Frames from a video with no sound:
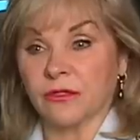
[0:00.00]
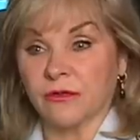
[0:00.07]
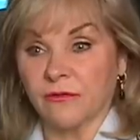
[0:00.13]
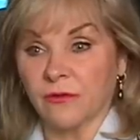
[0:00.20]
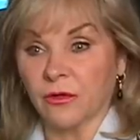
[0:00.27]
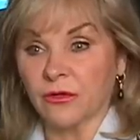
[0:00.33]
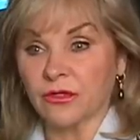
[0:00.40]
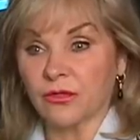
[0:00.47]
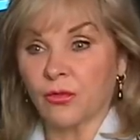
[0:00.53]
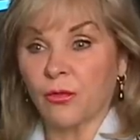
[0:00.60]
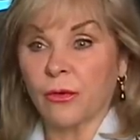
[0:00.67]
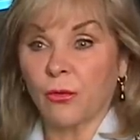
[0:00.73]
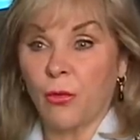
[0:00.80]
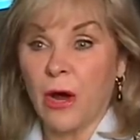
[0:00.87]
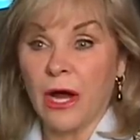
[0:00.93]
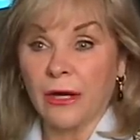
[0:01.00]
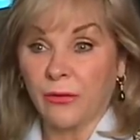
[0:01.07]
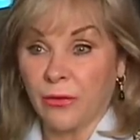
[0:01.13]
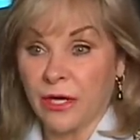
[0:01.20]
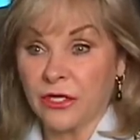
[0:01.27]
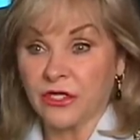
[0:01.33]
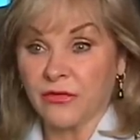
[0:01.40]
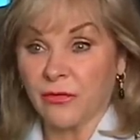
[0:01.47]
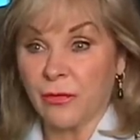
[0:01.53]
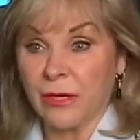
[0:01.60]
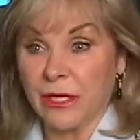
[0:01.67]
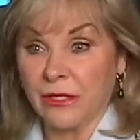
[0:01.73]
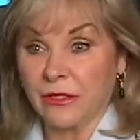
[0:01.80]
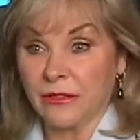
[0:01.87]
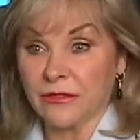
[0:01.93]
a diverse, wide range of
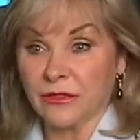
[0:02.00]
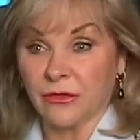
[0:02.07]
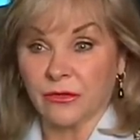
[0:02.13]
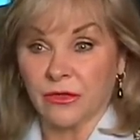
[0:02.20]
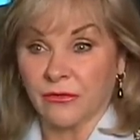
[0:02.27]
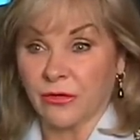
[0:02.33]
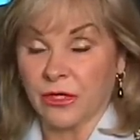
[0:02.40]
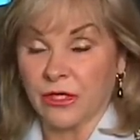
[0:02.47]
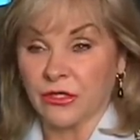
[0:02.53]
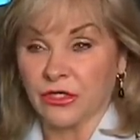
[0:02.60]
opinions on different